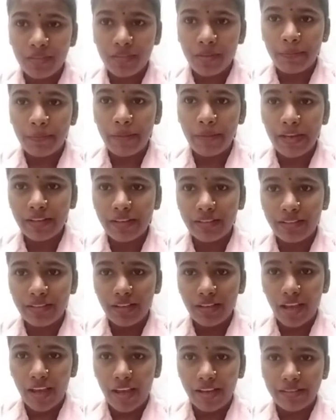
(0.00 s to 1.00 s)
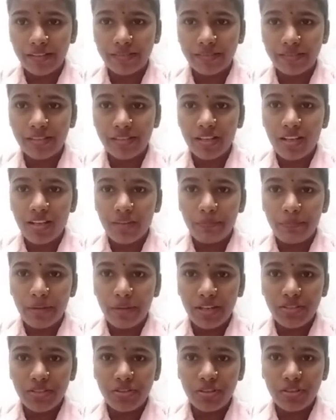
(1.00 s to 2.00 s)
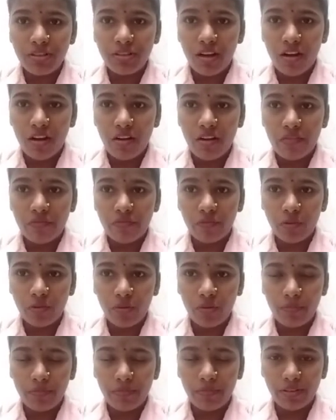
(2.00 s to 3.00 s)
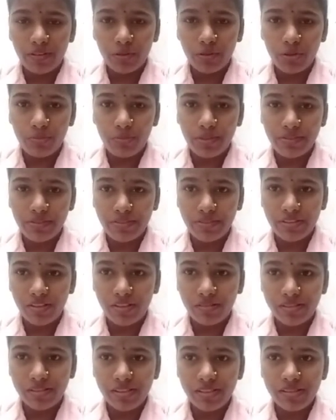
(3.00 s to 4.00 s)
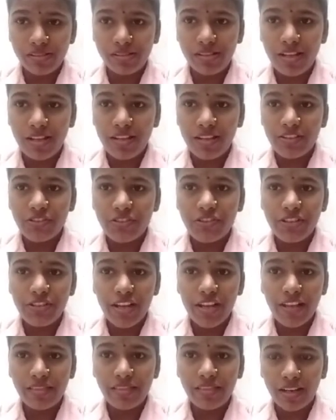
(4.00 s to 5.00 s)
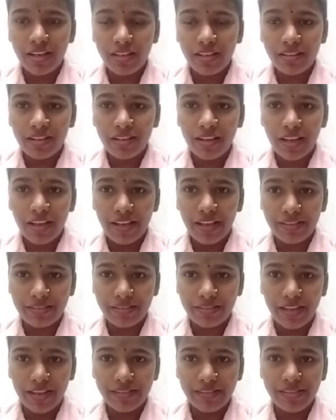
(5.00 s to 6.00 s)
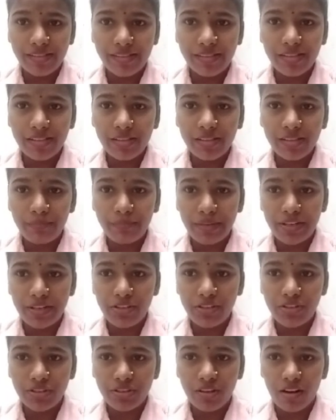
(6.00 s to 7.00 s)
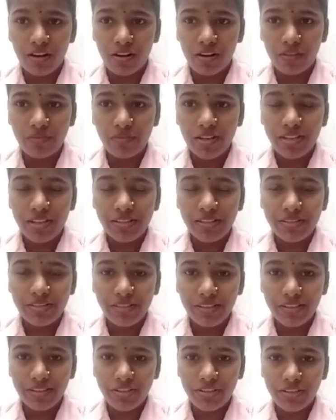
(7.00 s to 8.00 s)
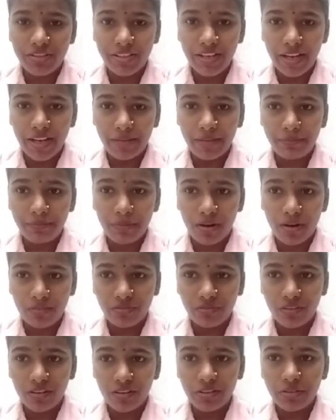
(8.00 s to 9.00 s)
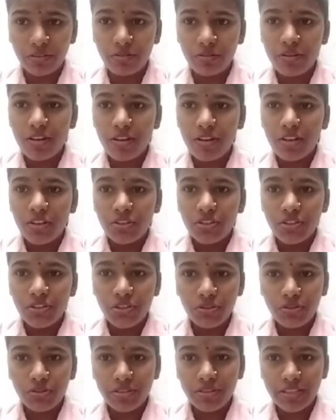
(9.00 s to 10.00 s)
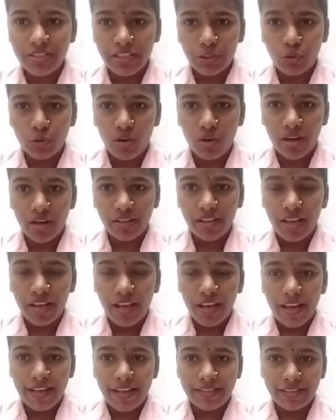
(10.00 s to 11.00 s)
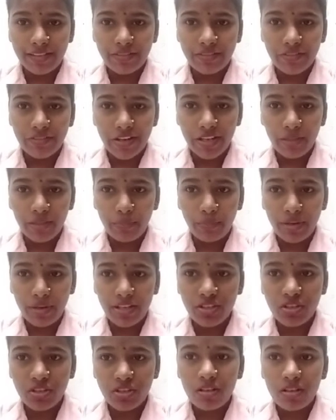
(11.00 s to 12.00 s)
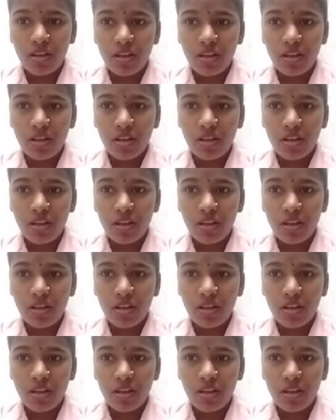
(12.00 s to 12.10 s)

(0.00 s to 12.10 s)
Pak Lee as Manager of Group Human Resources, Jian Tan as Assistant Manager of Strategy and Portfolio, Shu Ching Kwan as a Training Manager,